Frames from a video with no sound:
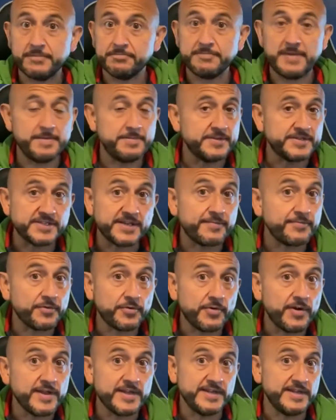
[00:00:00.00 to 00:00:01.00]
maybe 7 or
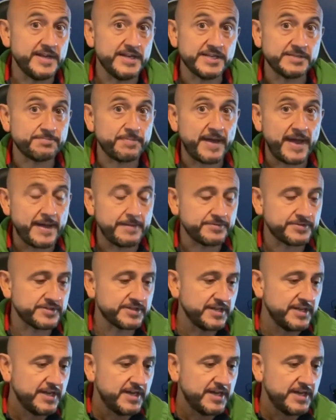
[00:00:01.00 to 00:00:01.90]
8 years, perhaps,